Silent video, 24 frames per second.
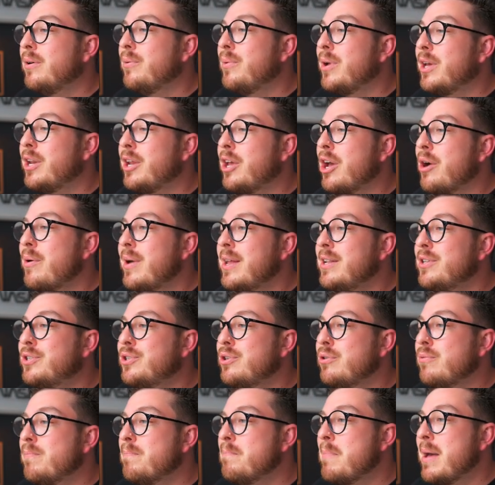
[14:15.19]
We're going to go
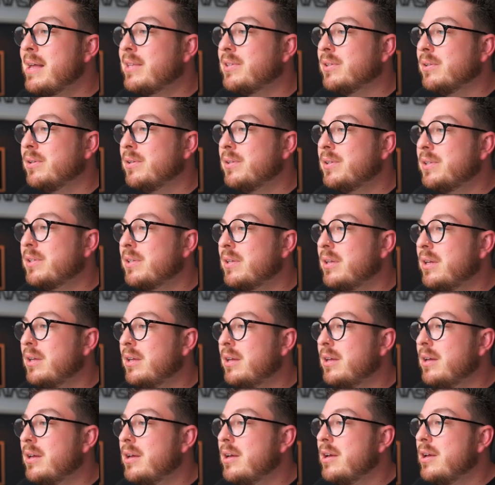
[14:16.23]
into metals,
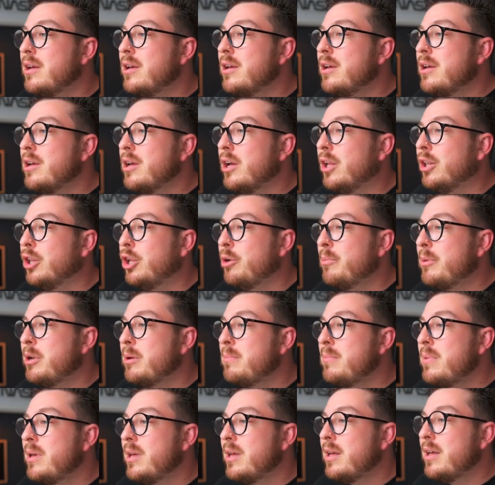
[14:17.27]

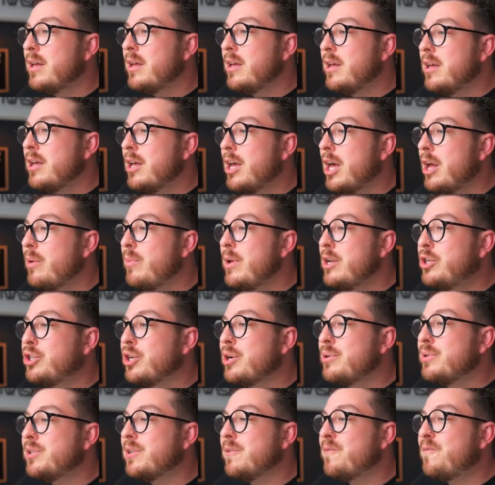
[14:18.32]
aluminum, and we
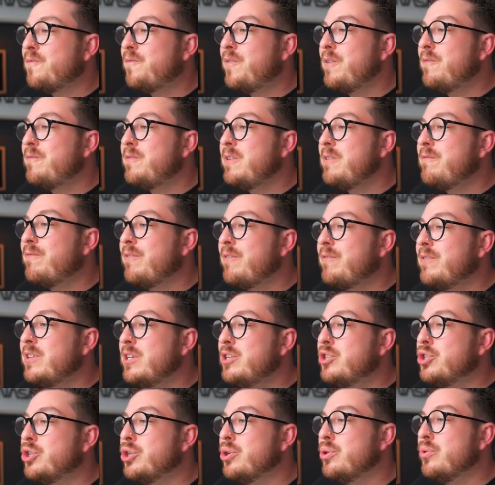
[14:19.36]
chose fifty
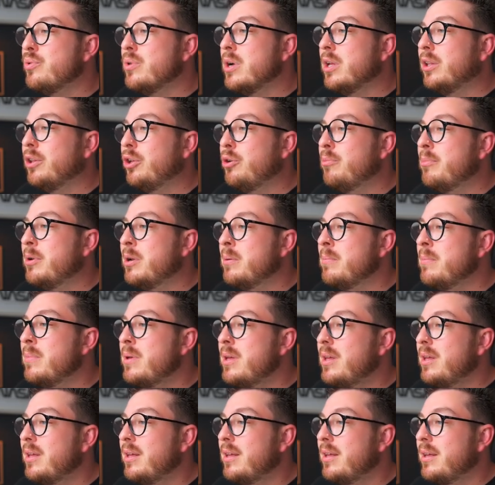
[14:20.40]
fifty-two aluminum,
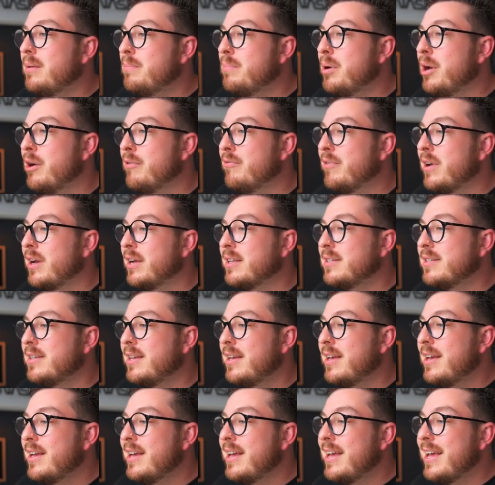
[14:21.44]
perfect.
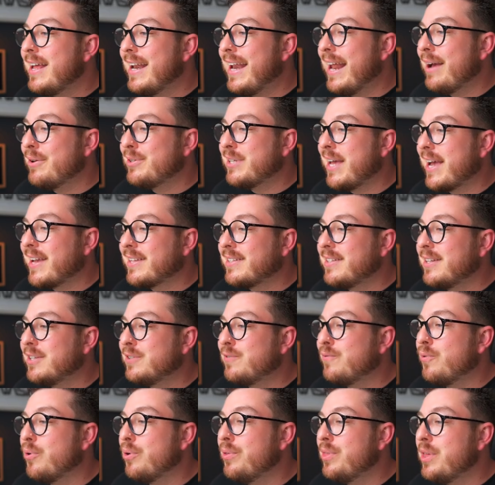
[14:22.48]
Now it's asking us
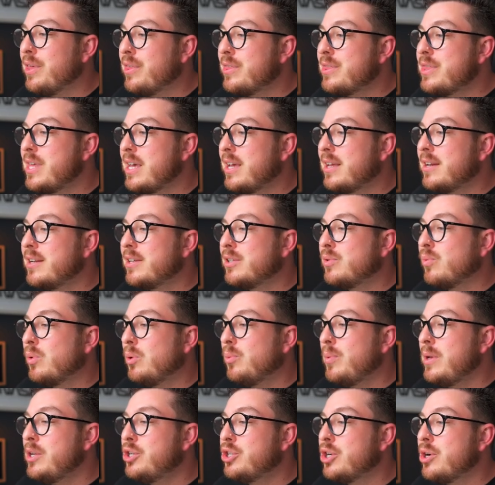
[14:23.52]
for the thickness. Well,
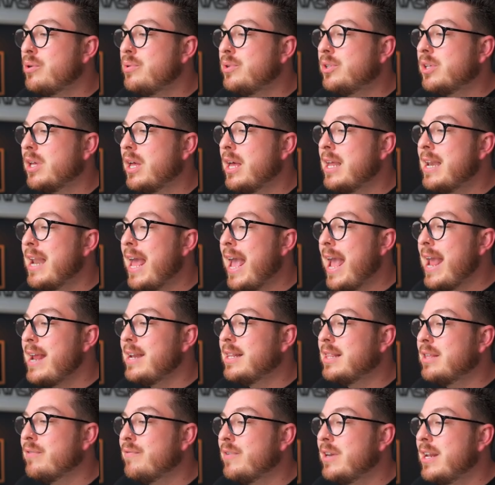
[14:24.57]
we chose an
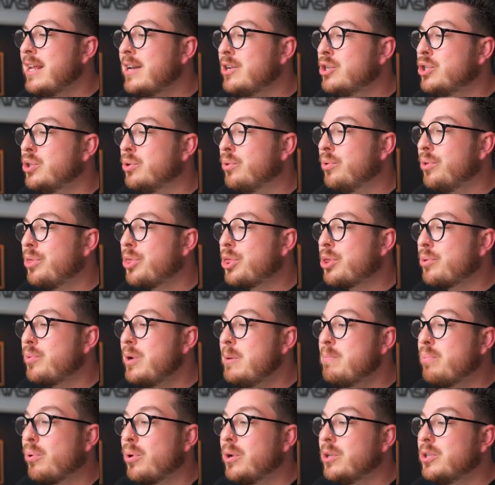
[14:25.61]
eighth of an inch or three
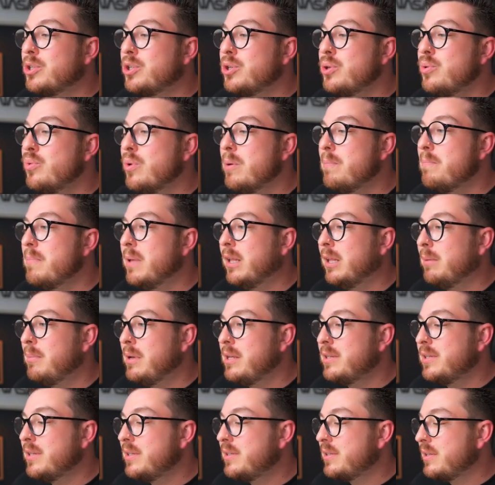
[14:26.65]
point two
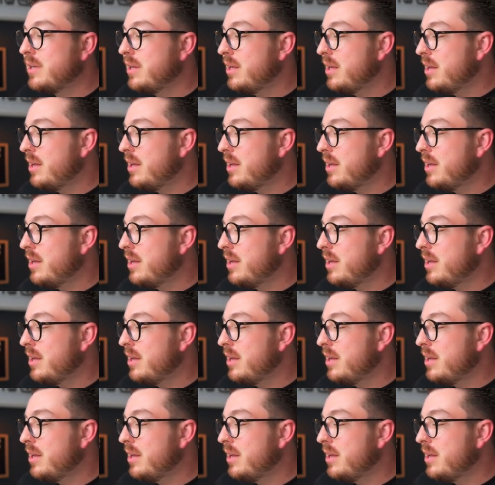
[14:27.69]
millimeters.